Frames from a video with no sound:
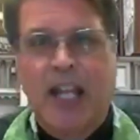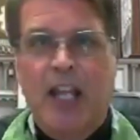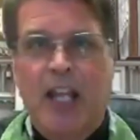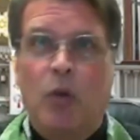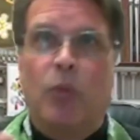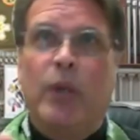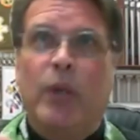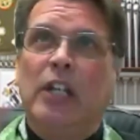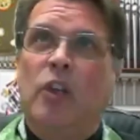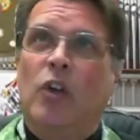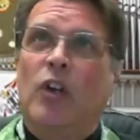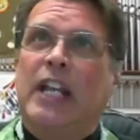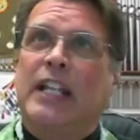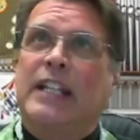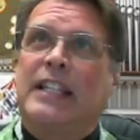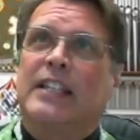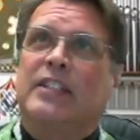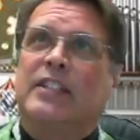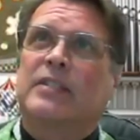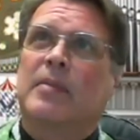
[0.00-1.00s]
We look
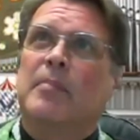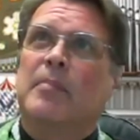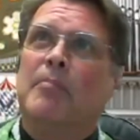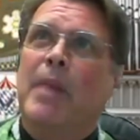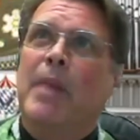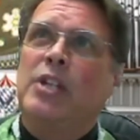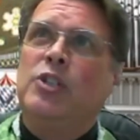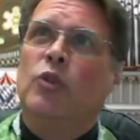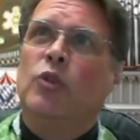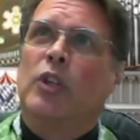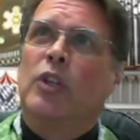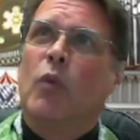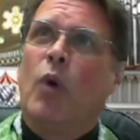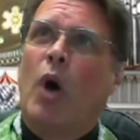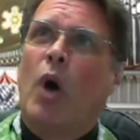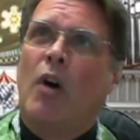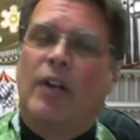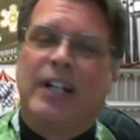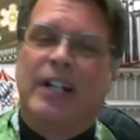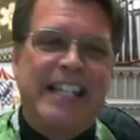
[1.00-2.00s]
at this menu on the
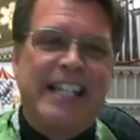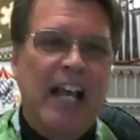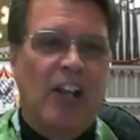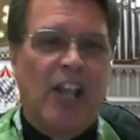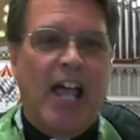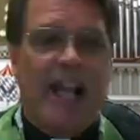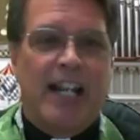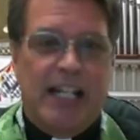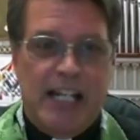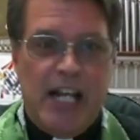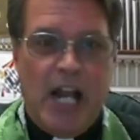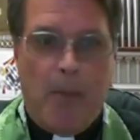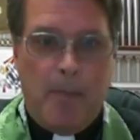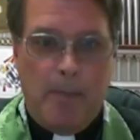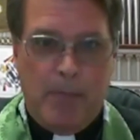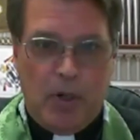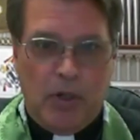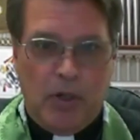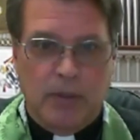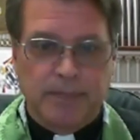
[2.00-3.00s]
wall and yell out a
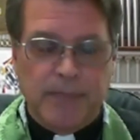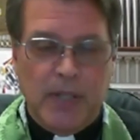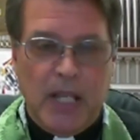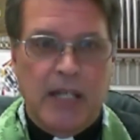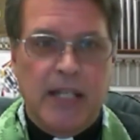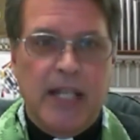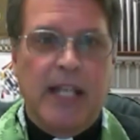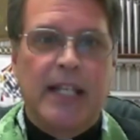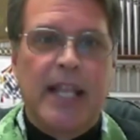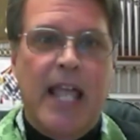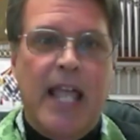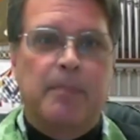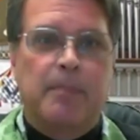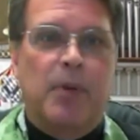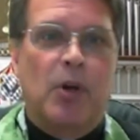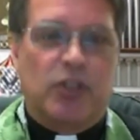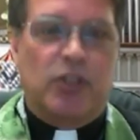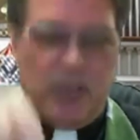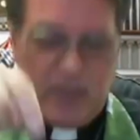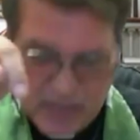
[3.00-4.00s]
number. And then that
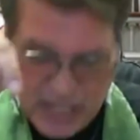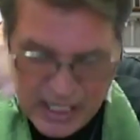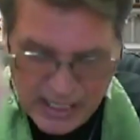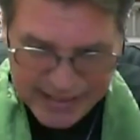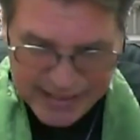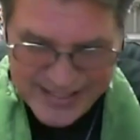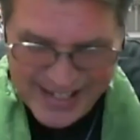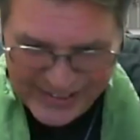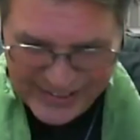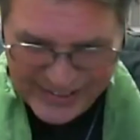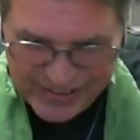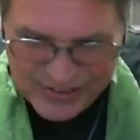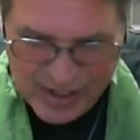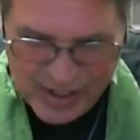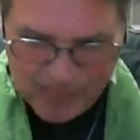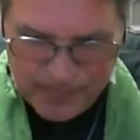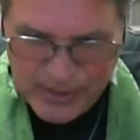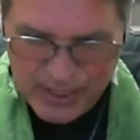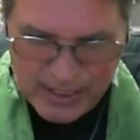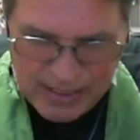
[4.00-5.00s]
person does
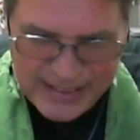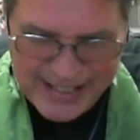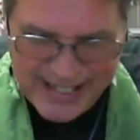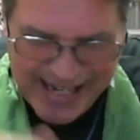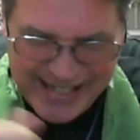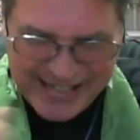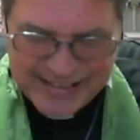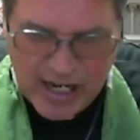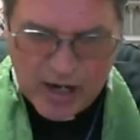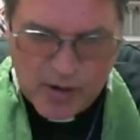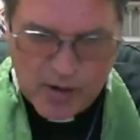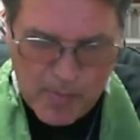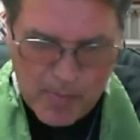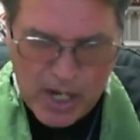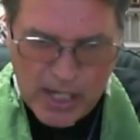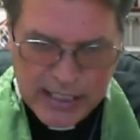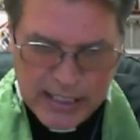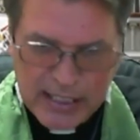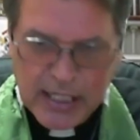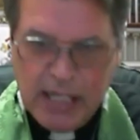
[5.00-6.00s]
something, takes our
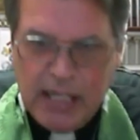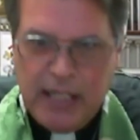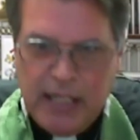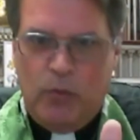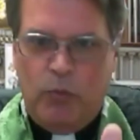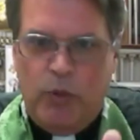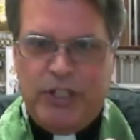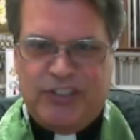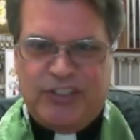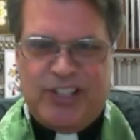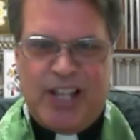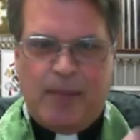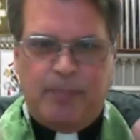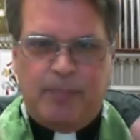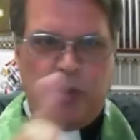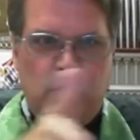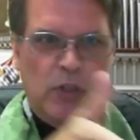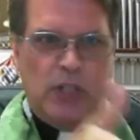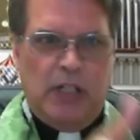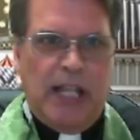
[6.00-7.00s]
money. We step
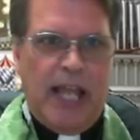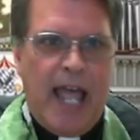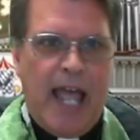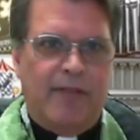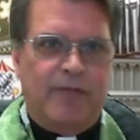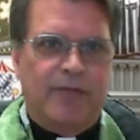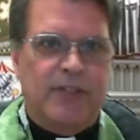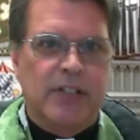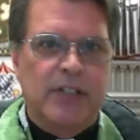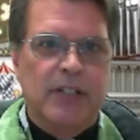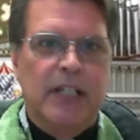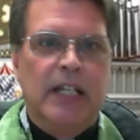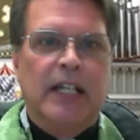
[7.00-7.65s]
to the left.